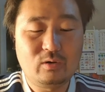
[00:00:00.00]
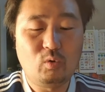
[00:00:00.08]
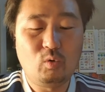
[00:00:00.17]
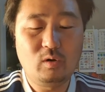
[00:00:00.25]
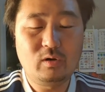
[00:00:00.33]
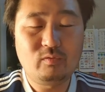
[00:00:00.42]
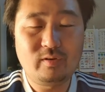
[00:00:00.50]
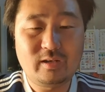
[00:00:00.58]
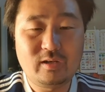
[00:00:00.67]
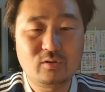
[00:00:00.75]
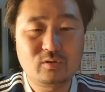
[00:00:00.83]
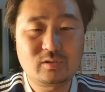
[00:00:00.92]
all the
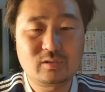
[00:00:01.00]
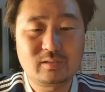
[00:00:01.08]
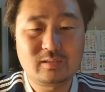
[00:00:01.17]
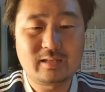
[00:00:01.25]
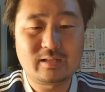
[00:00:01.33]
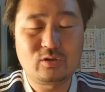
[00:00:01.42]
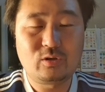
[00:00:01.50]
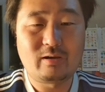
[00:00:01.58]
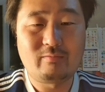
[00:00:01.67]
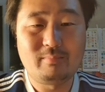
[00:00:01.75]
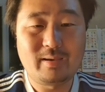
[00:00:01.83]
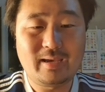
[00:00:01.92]
videos that you
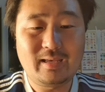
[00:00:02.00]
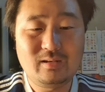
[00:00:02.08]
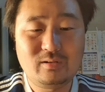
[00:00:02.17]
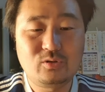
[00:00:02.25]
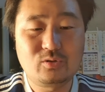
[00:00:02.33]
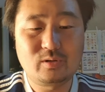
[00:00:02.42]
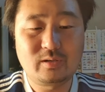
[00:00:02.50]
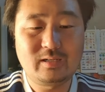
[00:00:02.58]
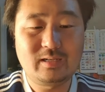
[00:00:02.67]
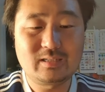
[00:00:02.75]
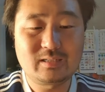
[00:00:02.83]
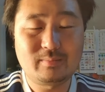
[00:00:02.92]
have made during
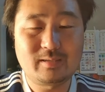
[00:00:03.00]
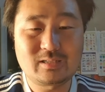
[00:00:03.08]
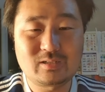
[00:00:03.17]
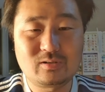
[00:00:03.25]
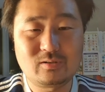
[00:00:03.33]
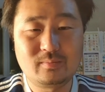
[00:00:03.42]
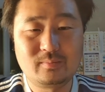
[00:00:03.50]
this semester